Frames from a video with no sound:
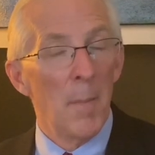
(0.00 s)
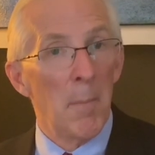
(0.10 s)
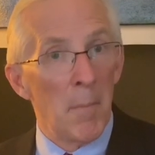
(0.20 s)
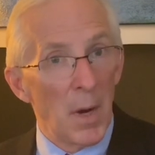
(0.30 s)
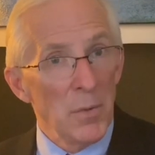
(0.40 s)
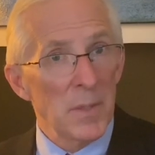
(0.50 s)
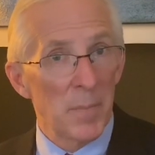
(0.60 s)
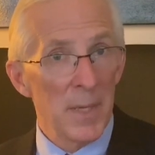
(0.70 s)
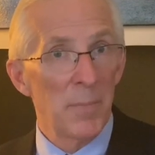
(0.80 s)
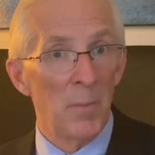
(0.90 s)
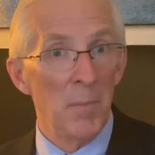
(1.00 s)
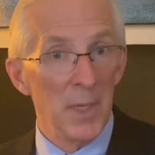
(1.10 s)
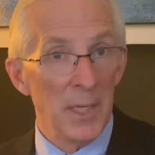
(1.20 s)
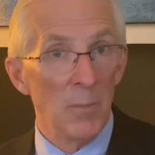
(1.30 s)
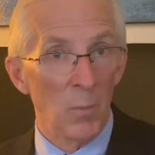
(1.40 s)
Most people
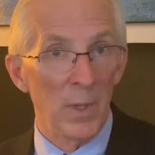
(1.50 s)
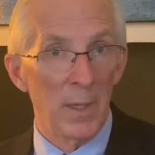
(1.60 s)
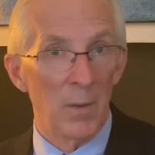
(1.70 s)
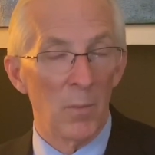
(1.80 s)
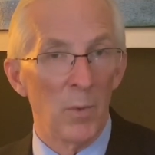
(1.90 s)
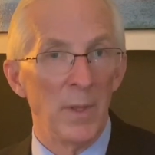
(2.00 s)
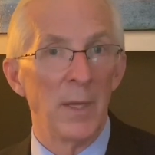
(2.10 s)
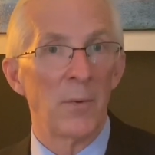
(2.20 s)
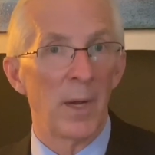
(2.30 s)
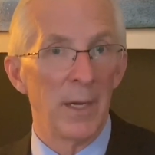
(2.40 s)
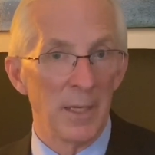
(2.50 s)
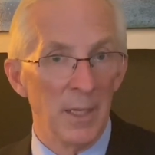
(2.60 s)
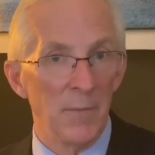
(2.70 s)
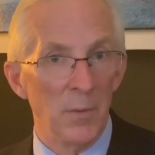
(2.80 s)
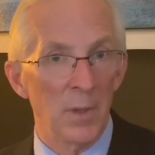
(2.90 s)
mean well when they try to
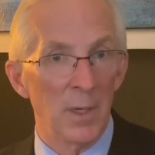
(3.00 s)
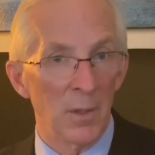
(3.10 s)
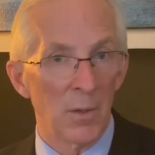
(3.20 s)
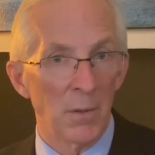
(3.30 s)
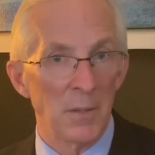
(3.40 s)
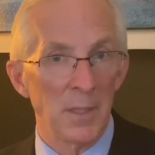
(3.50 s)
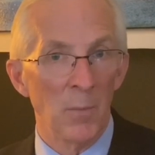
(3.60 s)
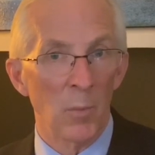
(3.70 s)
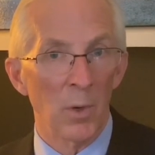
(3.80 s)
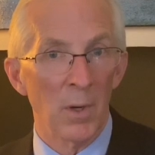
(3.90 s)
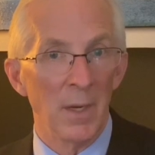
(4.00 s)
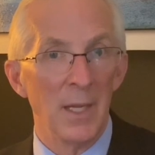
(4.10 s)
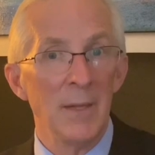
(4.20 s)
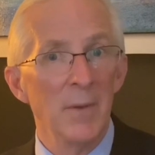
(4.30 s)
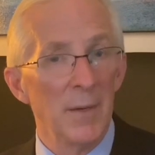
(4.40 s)
give you an encouraging word,
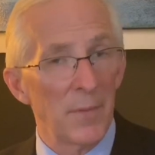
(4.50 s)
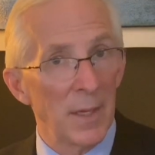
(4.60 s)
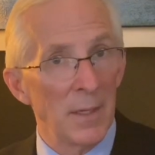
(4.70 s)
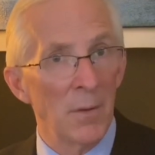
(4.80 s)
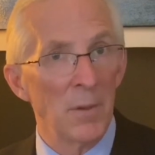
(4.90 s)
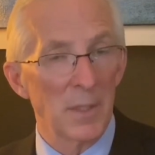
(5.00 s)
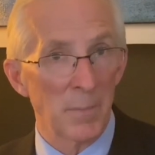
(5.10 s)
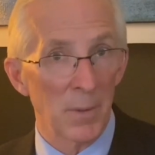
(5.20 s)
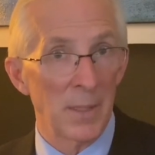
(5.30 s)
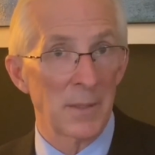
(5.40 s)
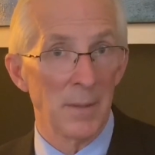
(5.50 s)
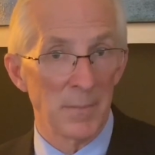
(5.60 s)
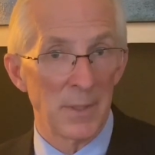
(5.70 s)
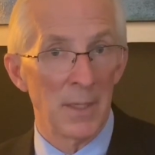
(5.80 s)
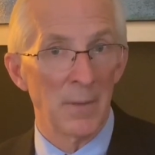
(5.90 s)
even if they don't express
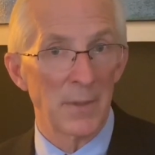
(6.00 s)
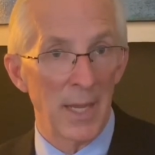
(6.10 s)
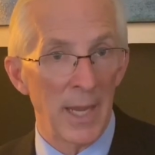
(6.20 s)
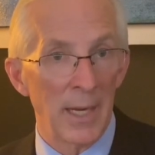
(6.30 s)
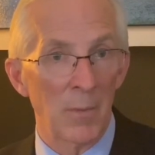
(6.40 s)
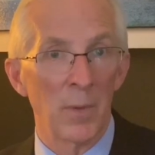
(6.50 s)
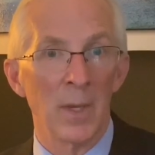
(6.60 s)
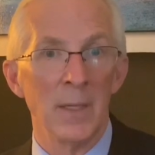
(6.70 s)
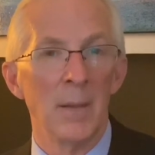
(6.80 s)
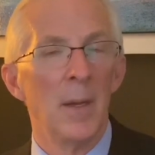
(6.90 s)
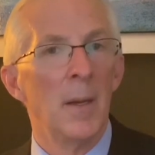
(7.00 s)
themselves adequately.